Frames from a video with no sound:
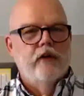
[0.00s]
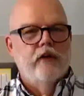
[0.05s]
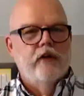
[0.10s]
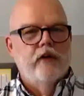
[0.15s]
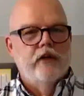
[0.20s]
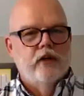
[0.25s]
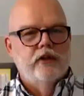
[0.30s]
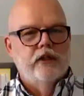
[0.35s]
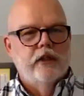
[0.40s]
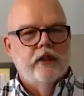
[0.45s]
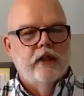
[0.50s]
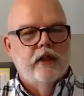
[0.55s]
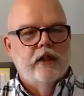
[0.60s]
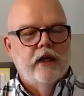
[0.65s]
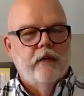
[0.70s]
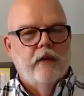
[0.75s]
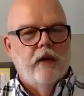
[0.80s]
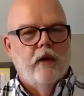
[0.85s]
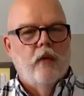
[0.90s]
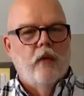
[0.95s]
churches to think
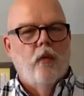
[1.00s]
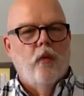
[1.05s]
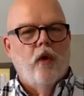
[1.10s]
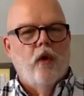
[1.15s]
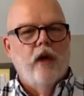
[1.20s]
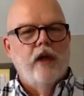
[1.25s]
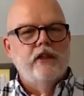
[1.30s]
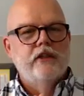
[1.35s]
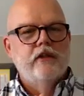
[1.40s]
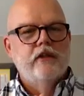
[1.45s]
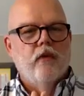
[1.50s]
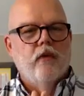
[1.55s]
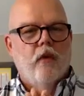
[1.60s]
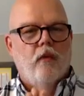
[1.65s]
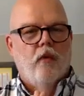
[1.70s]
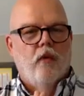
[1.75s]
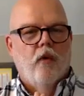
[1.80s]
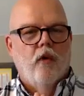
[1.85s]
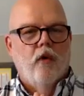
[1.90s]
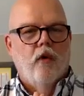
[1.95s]
about, what is the
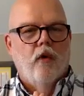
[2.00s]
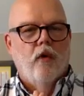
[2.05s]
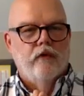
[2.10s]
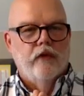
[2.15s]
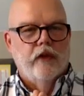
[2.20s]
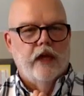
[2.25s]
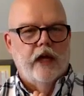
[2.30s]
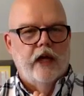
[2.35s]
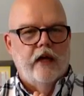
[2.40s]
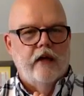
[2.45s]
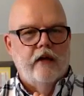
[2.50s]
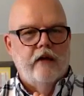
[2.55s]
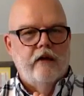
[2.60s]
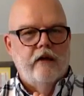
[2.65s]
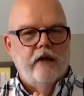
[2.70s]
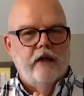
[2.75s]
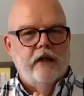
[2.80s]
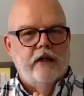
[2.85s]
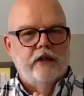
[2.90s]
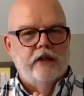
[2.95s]
reward for that
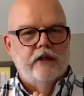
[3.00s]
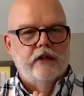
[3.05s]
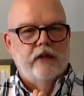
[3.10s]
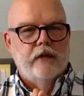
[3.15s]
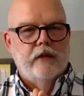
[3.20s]
in some